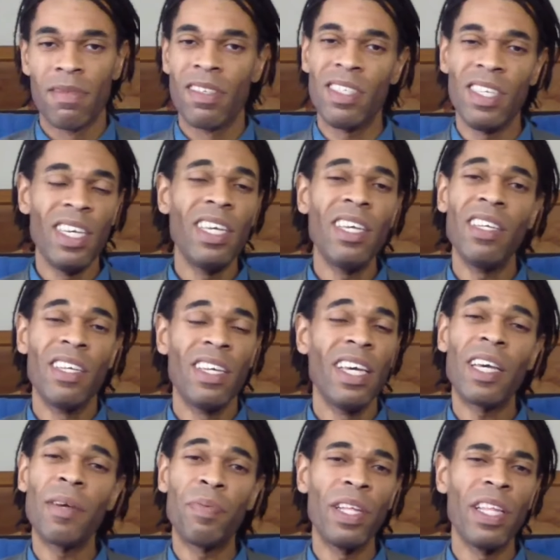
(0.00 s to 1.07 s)
See? It
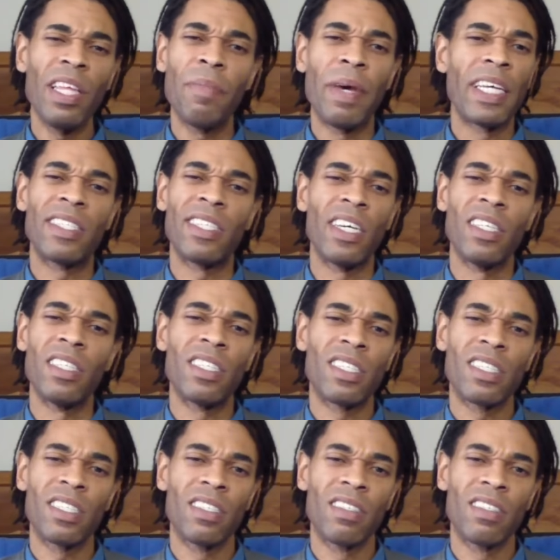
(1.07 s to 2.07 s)
completely makes sense.